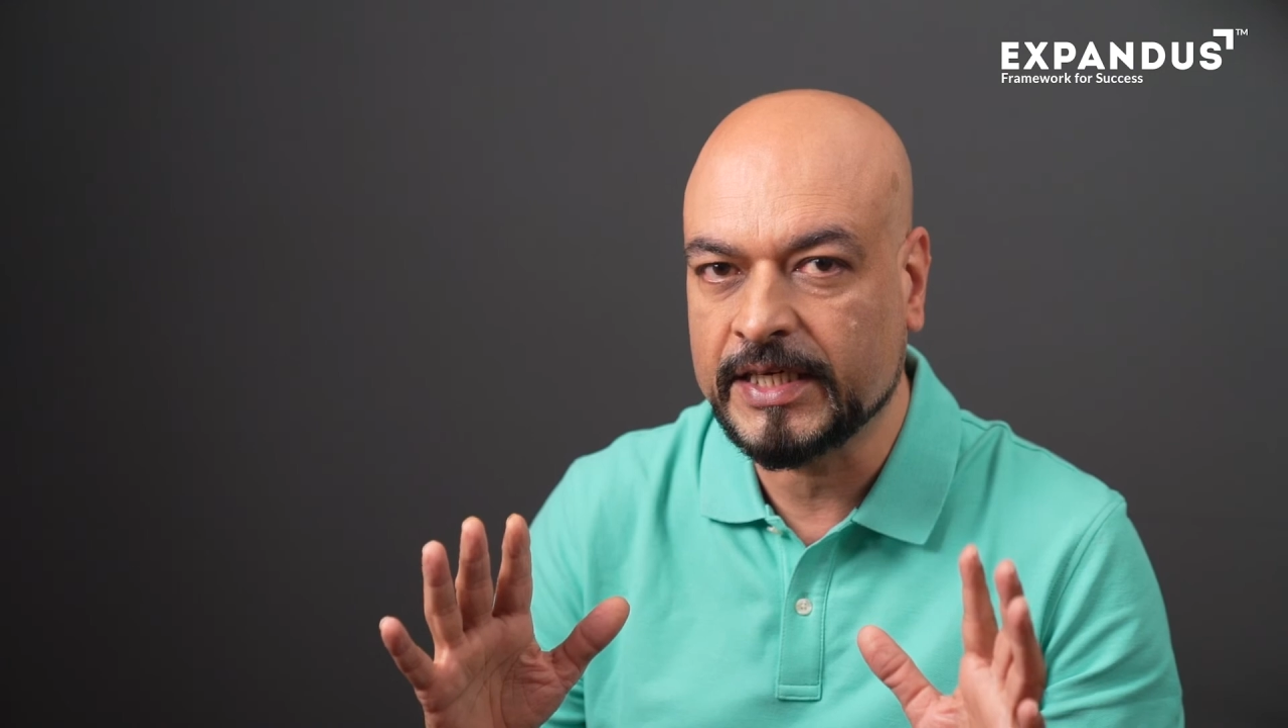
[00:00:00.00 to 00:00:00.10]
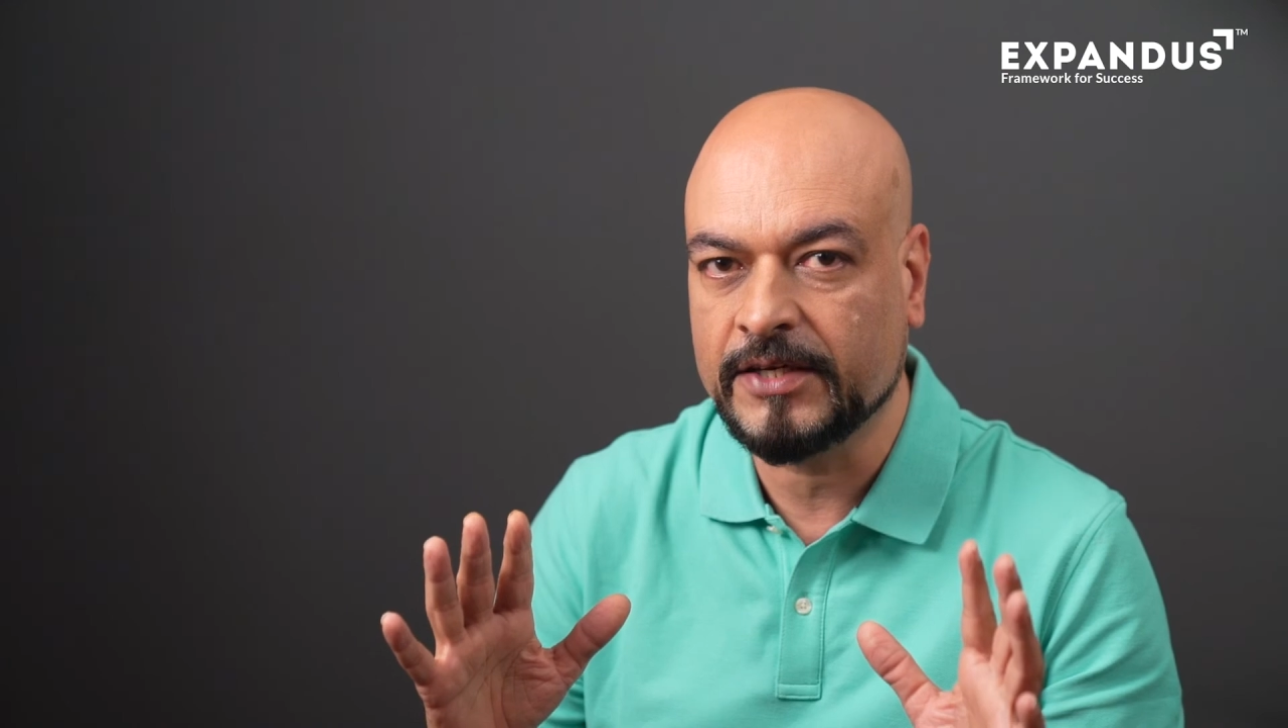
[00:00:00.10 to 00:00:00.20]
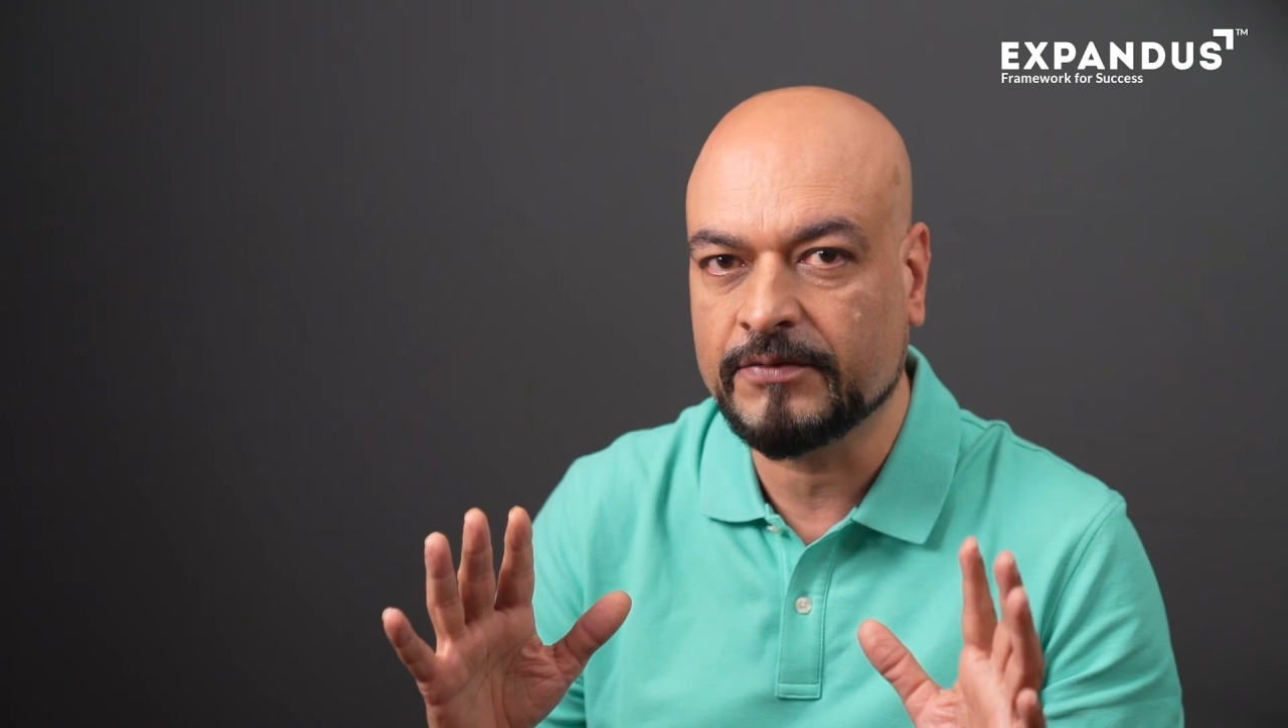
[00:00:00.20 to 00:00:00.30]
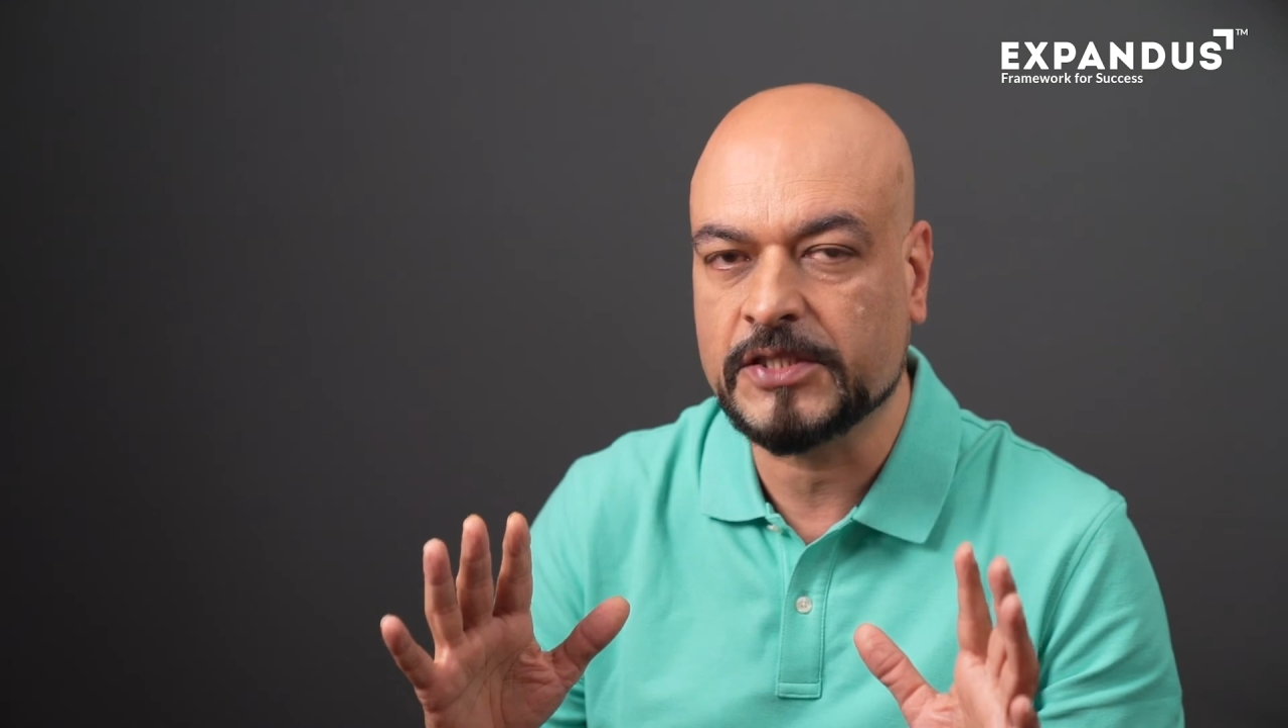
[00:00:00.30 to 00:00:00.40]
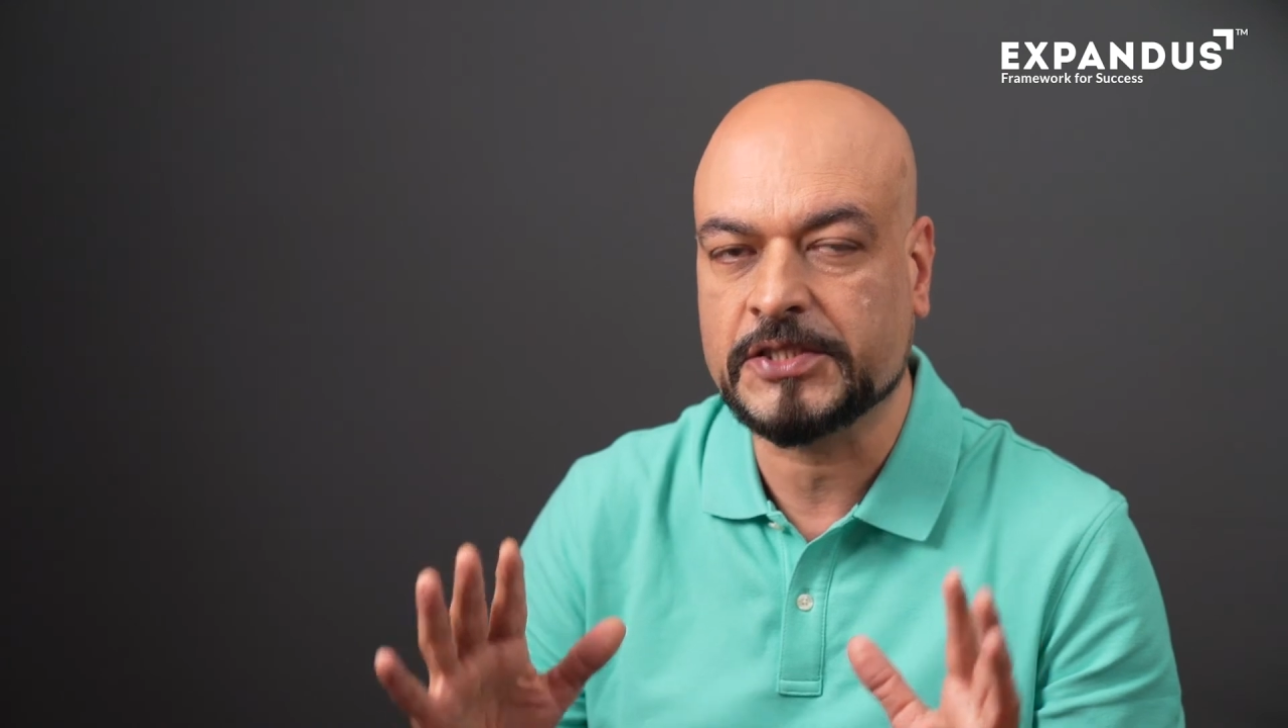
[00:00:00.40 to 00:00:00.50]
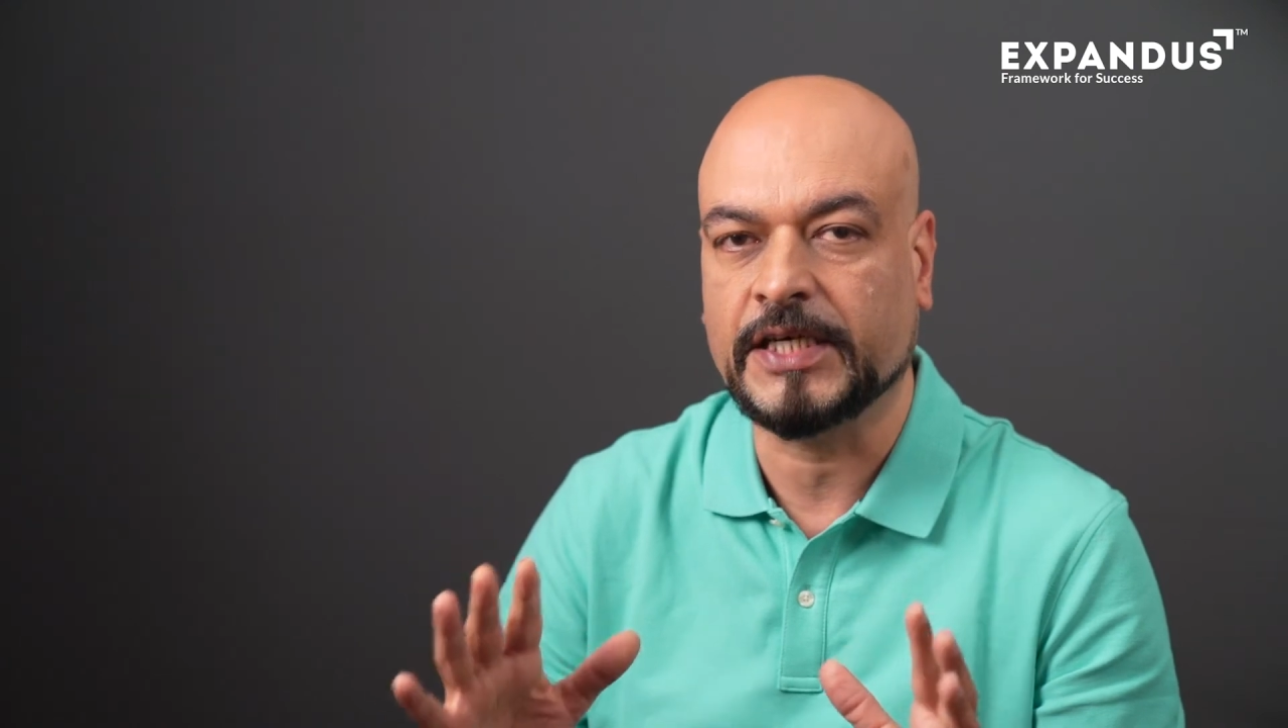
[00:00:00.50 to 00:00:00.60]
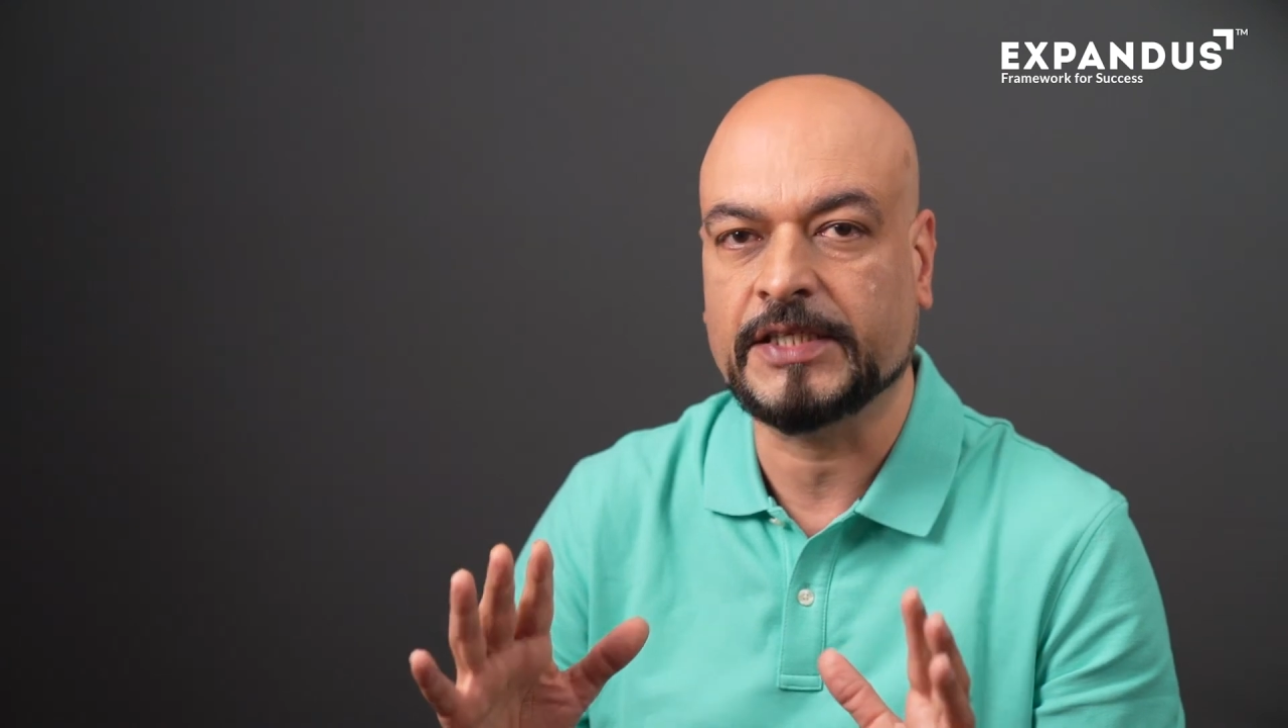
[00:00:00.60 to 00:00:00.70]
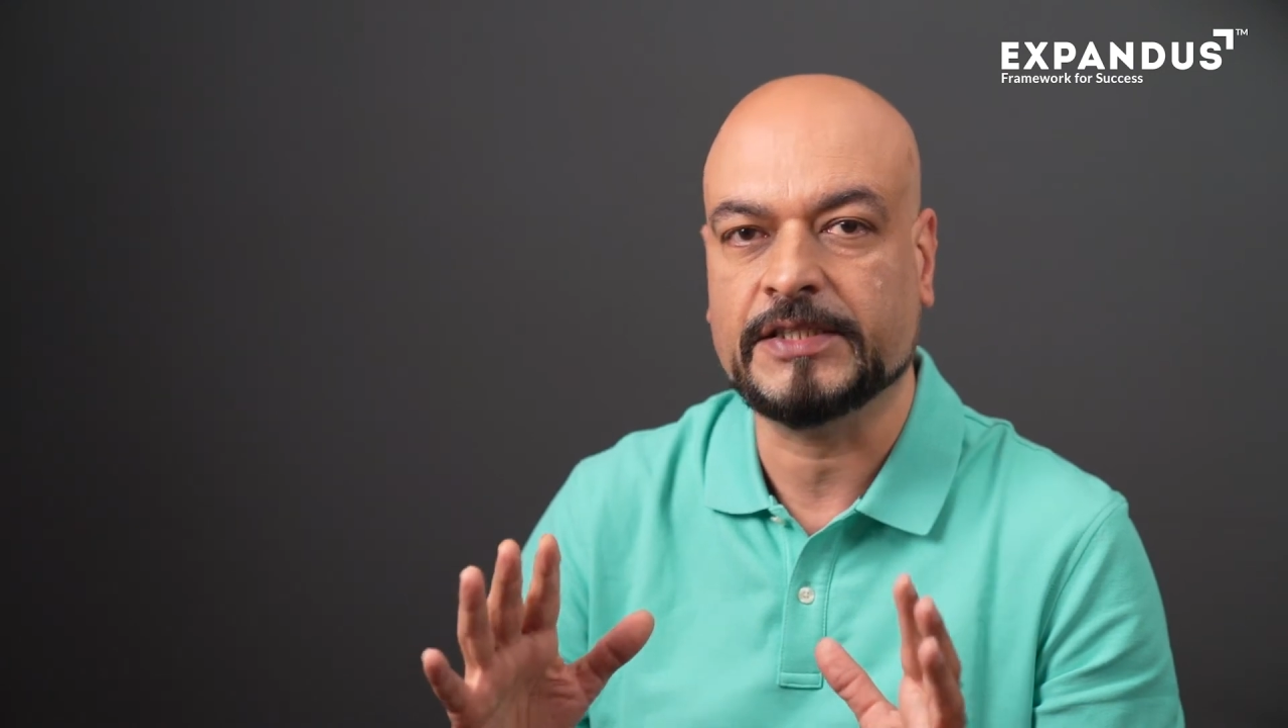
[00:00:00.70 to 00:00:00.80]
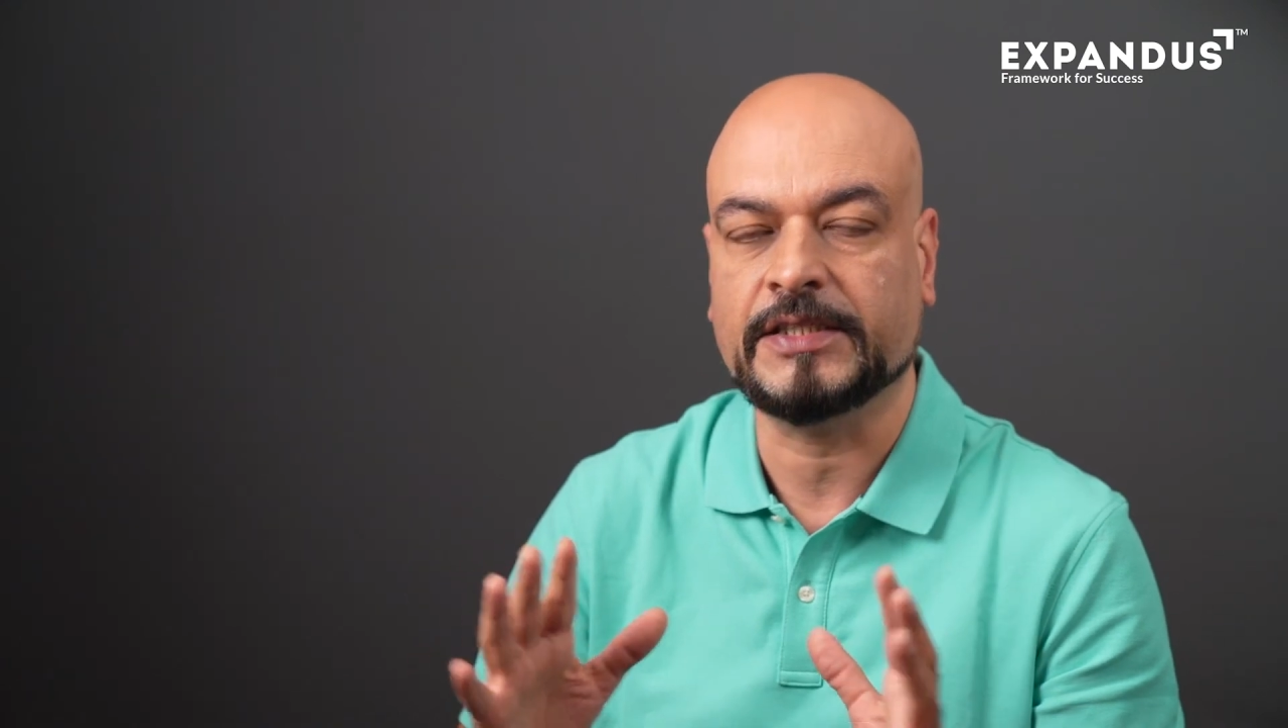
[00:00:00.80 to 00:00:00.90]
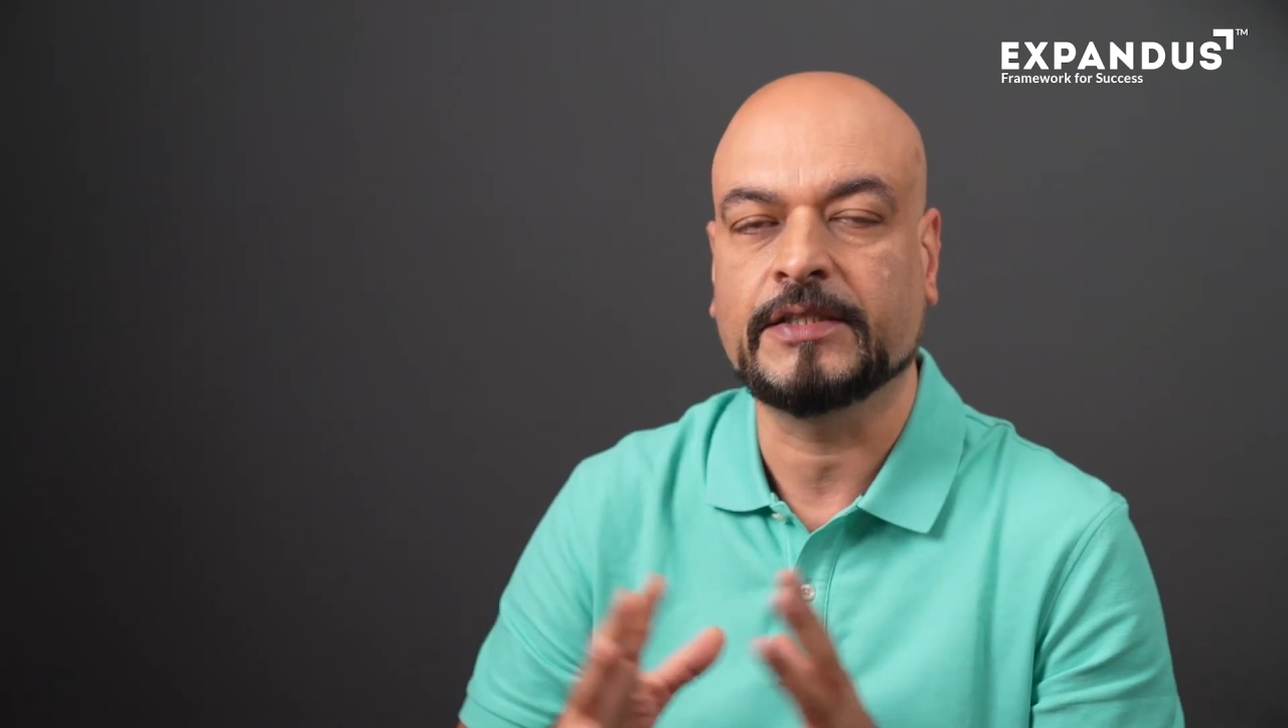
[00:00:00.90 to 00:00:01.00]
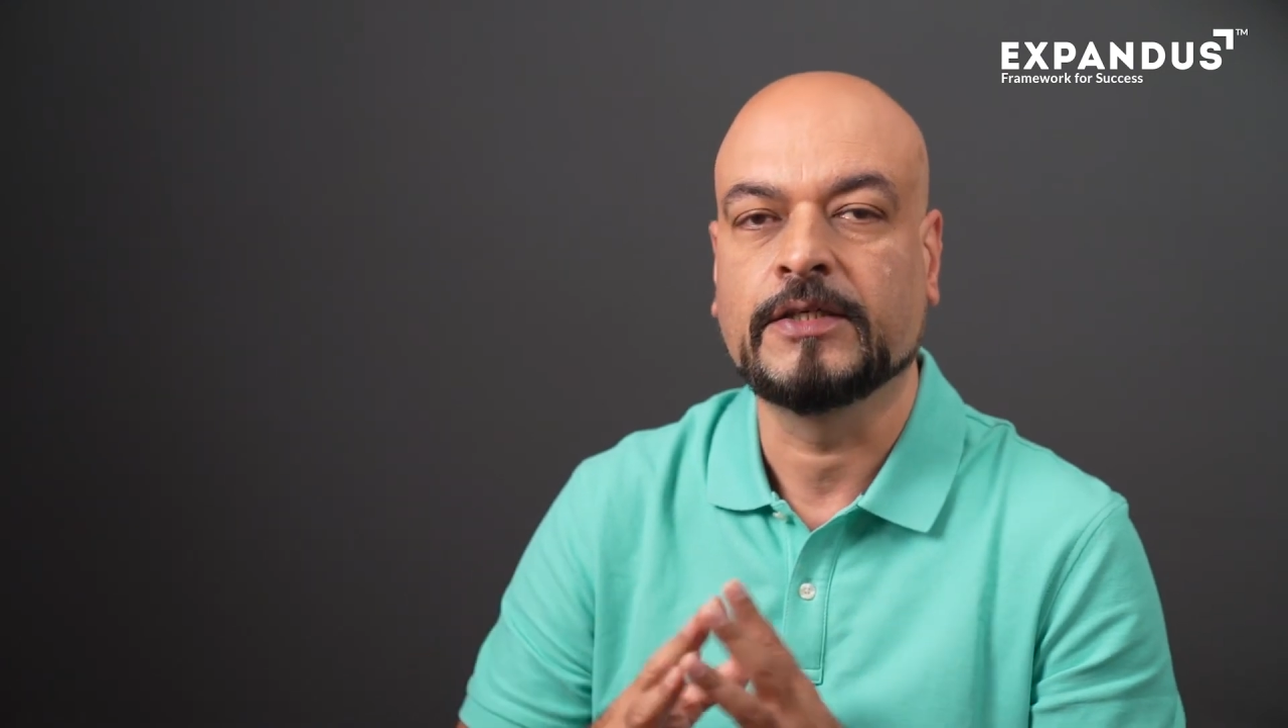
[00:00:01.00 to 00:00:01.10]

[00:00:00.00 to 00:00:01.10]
any of the strategy.